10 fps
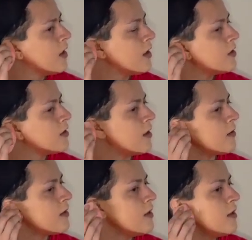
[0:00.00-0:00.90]
It shows
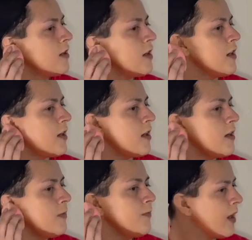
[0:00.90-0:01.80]
in your ear
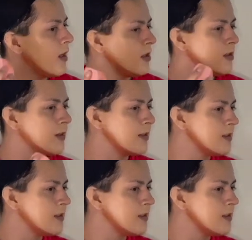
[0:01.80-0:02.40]
and you can